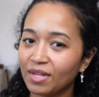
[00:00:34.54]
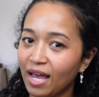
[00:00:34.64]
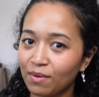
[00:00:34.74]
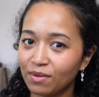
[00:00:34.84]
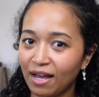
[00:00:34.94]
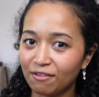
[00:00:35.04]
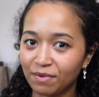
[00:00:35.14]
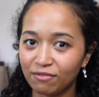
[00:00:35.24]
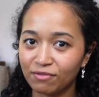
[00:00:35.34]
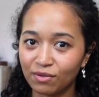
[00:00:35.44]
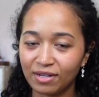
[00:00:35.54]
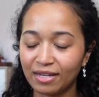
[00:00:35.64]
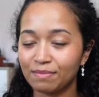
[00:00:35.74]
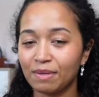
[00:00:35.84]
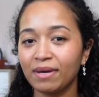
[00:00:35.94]
I will have my phone
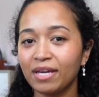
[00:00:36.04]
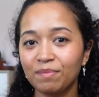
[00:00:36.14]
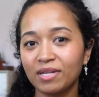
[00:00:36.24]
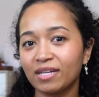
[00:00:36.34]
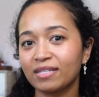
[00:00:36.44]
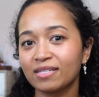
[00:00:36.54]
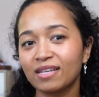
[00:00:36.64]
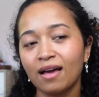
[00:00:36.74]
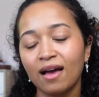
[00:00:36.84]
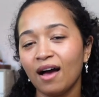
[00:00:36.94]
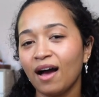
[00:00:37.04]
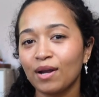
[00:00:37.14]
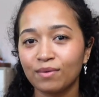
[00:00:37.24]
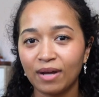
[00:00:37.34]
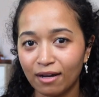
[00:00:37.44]
as my mic because I
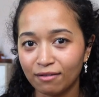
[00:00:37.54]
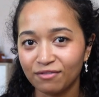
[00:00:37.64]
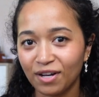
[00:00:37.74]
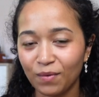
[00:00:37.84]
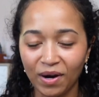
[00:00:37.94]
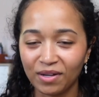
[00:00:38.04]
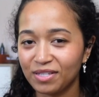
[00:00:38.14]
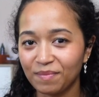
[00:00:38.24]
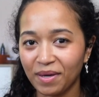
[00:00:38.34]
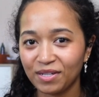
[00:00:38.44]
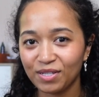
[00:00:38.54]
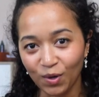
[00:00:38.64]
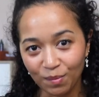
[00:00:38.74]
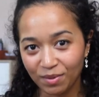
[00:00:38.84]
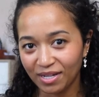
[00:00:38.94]
don't have a wireless mic. So
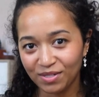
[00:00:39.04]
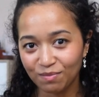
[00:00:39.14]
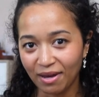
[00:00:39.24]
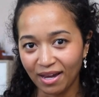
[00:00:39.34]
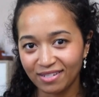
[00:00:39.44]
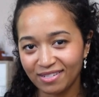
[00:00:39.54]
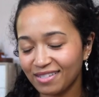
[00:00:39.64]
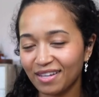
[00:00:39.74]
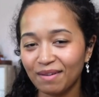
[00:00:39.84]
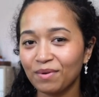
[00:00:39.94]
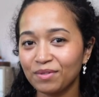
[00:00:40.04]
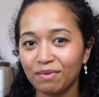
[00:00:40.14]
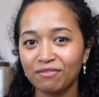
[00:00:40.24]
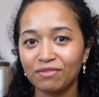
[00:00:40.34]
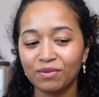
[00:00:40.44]
I hope you guys don't mind that I'm holding
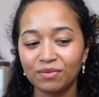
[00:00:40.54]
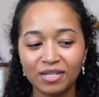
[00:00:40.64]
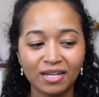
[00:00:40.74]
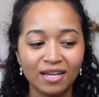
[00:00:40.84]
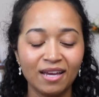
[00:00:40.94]
my phone.